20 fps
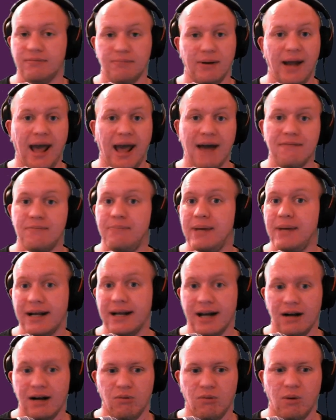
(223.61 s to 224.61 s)
we have big
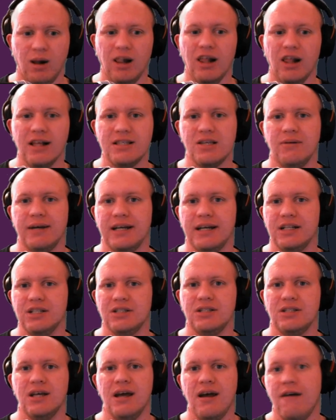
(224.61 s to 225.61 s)
enough wallets that we can
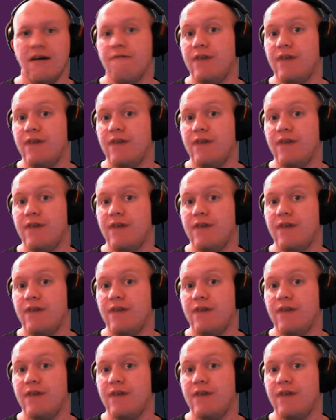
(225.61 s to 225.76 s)
just